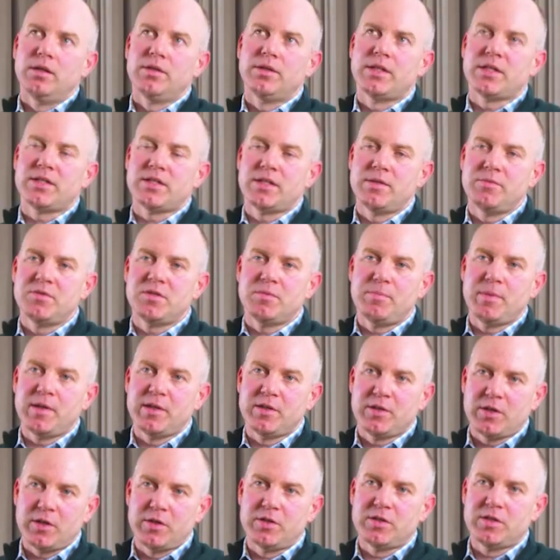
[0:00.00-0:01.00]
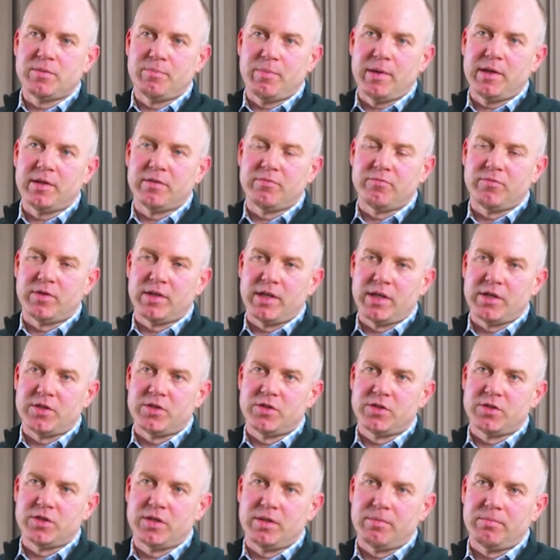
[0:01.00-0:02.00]
There seems to be a dose-dependent
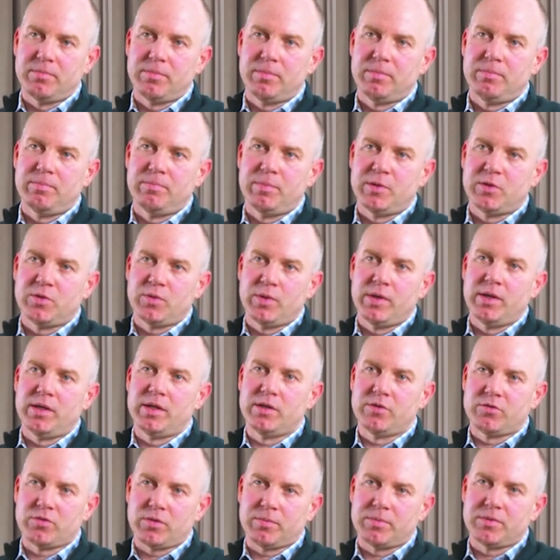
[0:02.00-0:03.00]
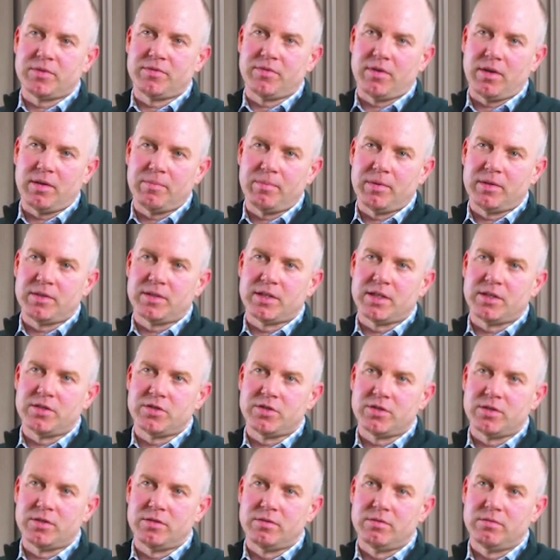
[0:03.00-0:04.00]
relationship between intraoperative
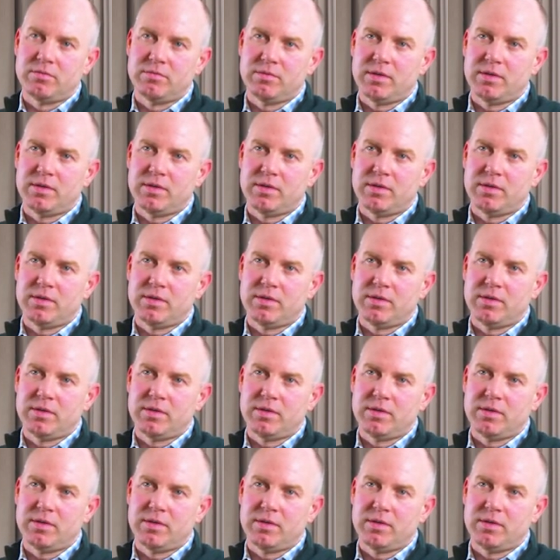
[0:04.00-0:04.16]
hypotension